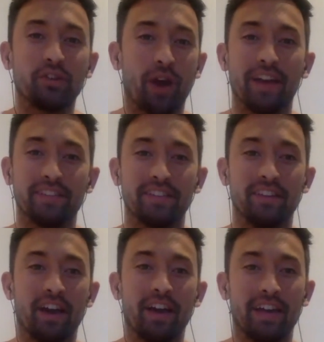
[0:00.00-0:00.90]

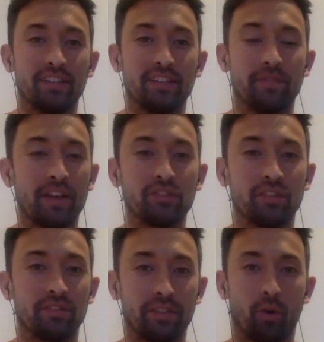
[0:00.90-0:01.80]
crazy
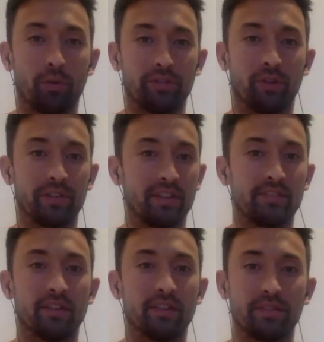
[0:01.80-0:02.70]
intervention that the orthodontic
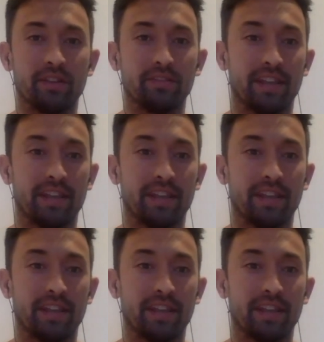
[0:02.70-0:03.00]
and dental,